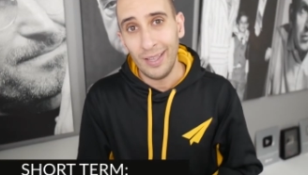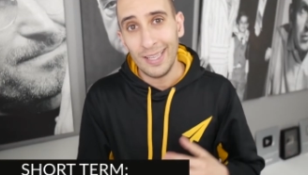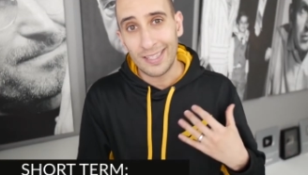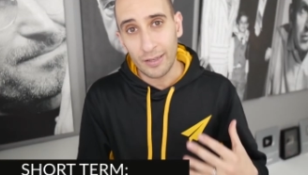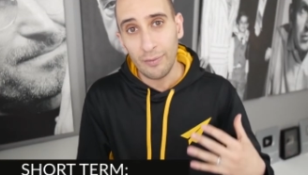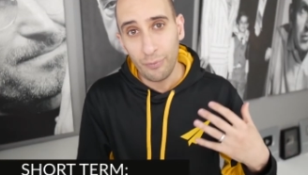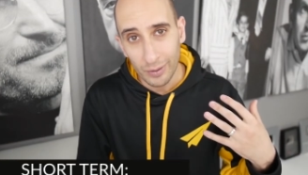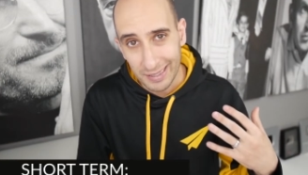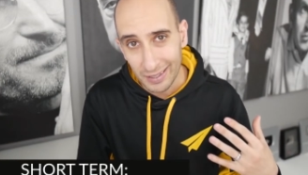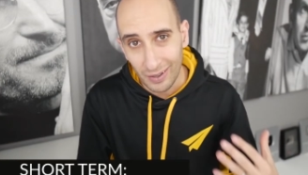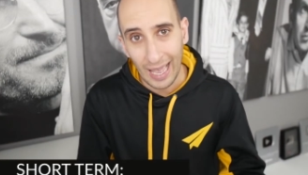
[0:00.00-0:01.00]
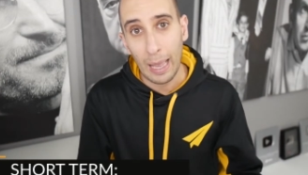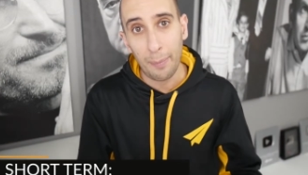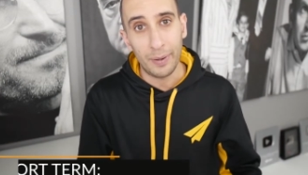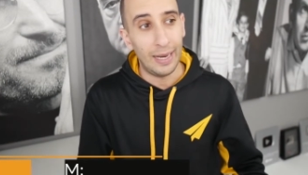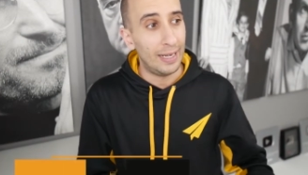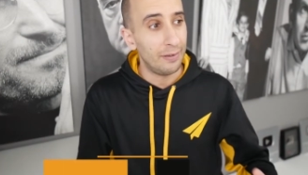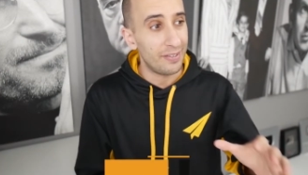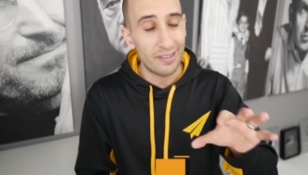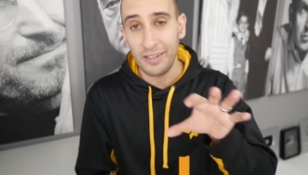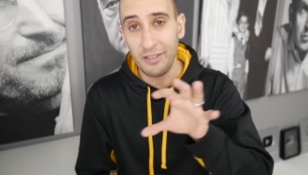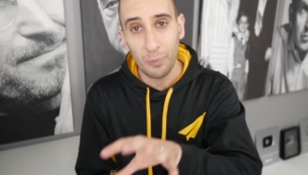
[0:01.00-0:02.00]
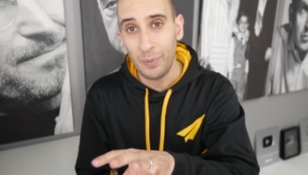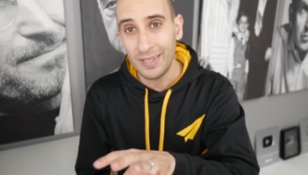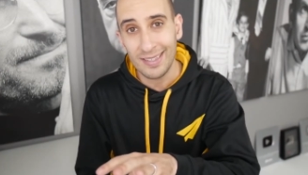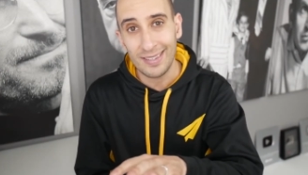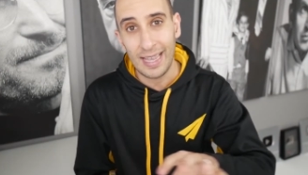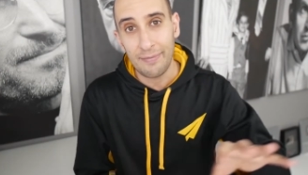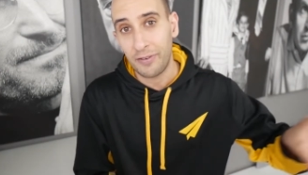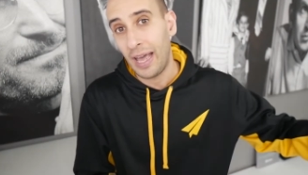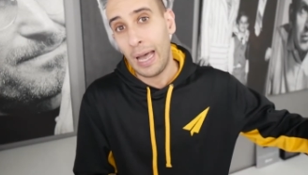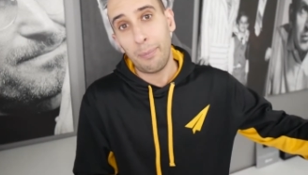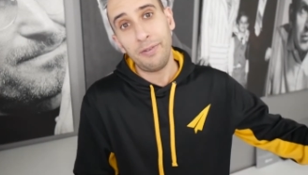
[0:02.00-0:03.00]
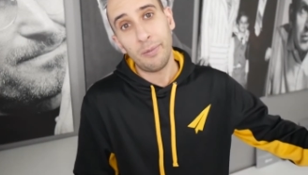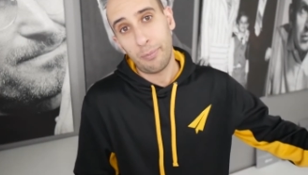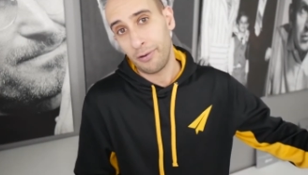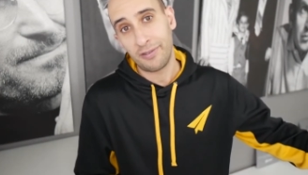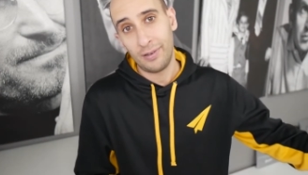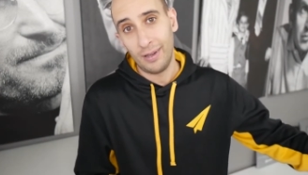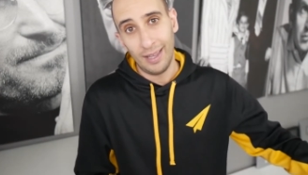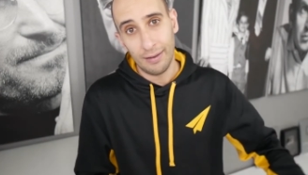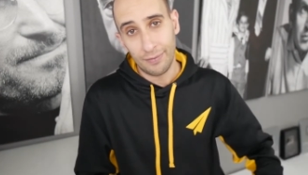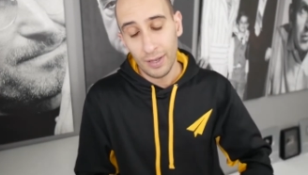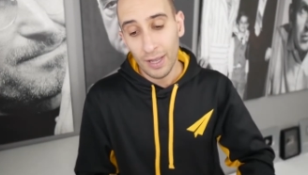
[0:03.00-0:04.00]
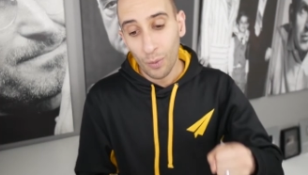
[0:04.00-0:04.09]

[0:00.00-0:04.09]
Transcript: Stuff will still happen, and if it's not in your business life, it'll happen in your personal life.